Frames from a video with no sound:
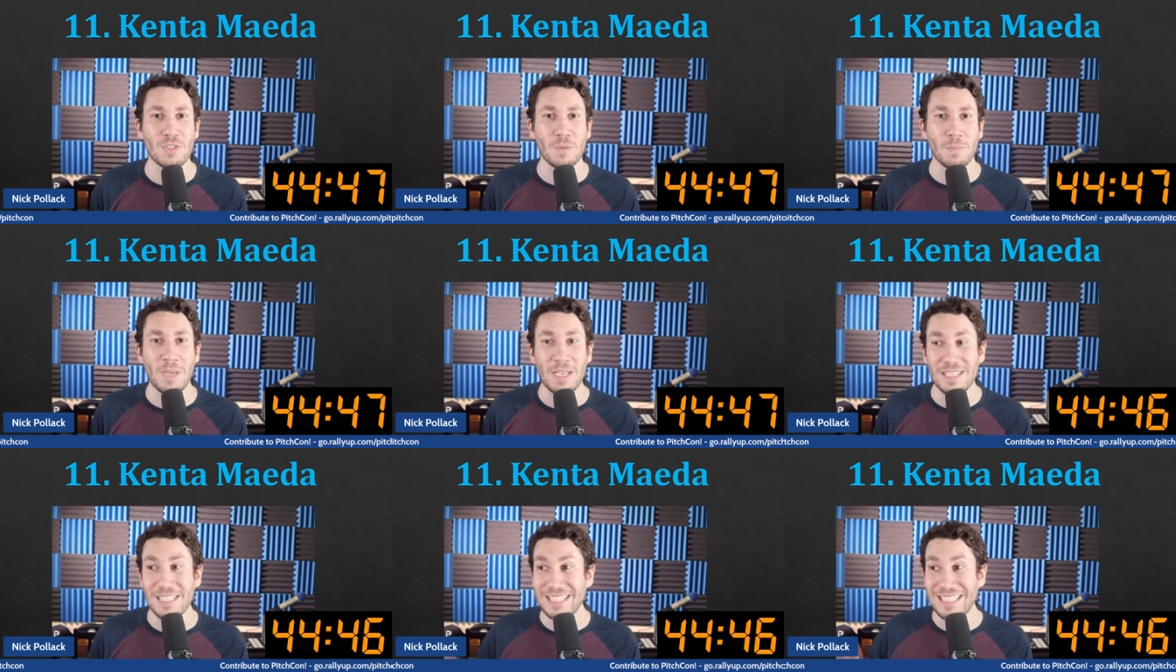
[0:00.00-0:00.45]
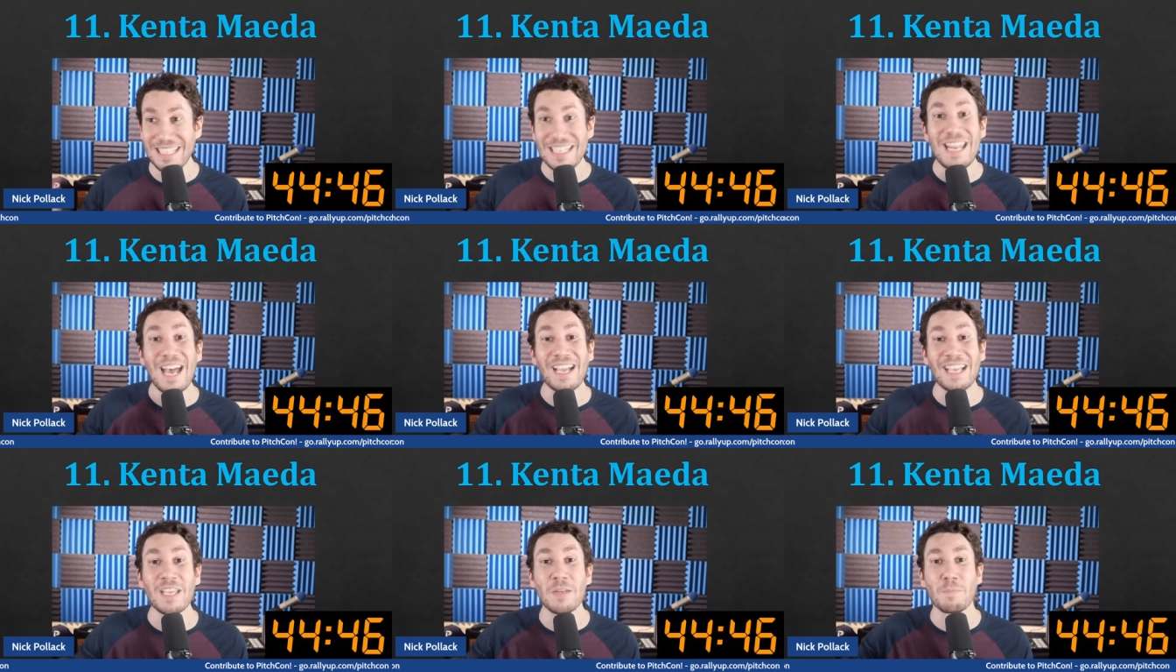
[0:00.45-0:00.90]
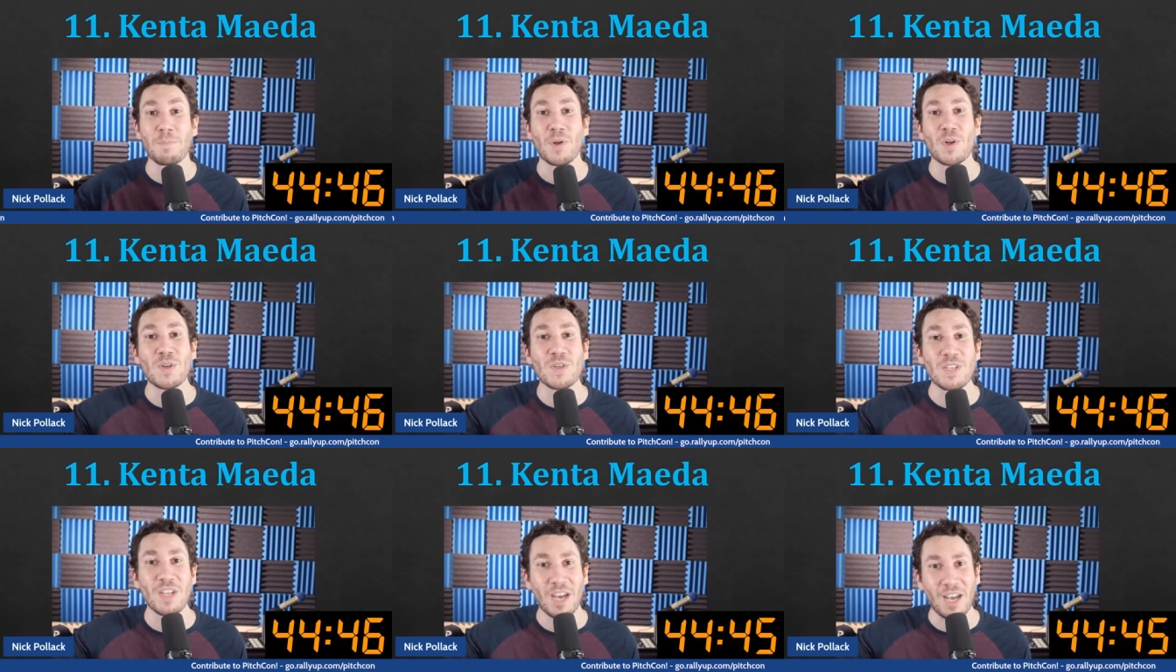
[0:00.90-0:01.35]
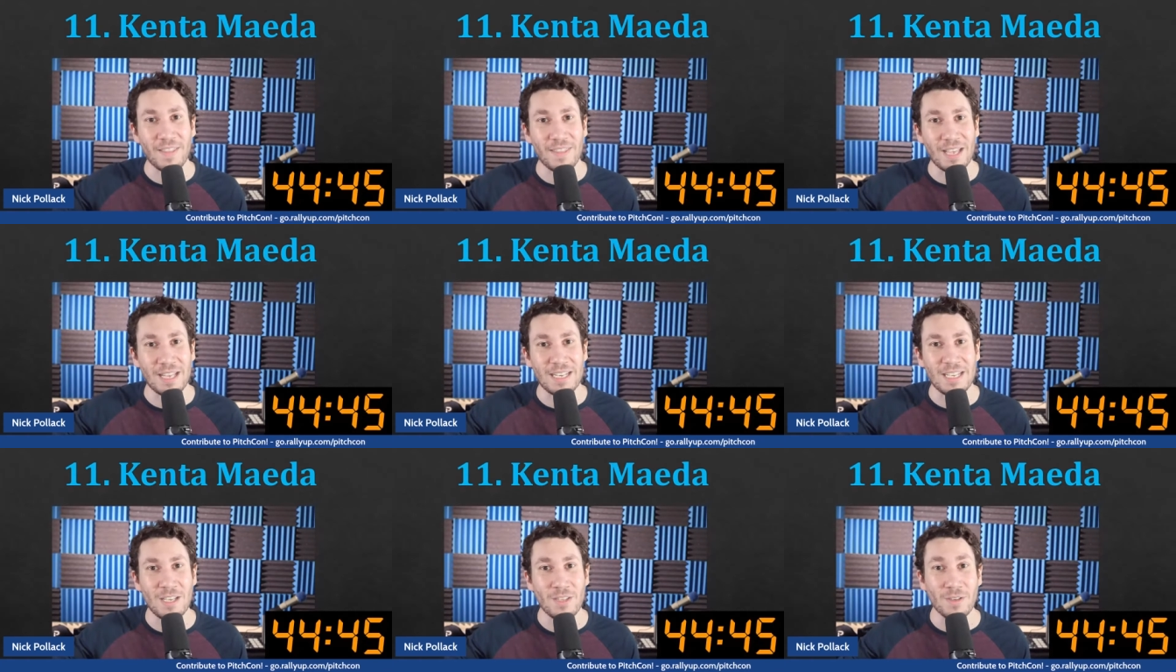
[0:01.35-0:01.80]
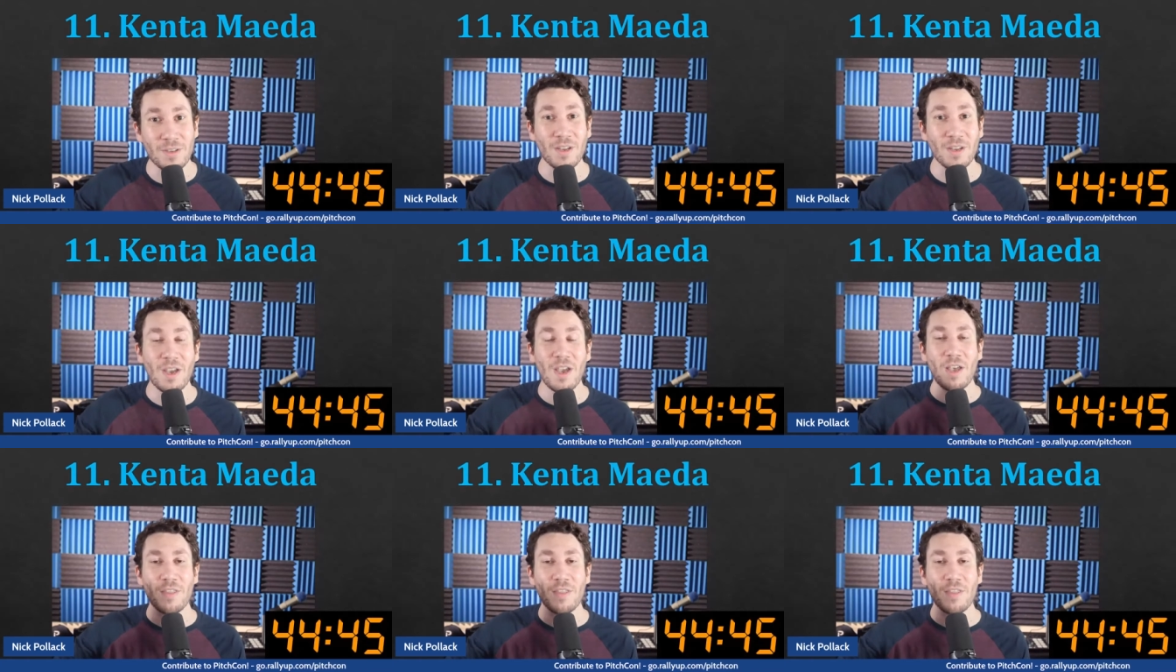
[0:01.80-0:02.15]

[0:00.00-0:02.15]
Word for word: Amazing. Did not get burned on that either.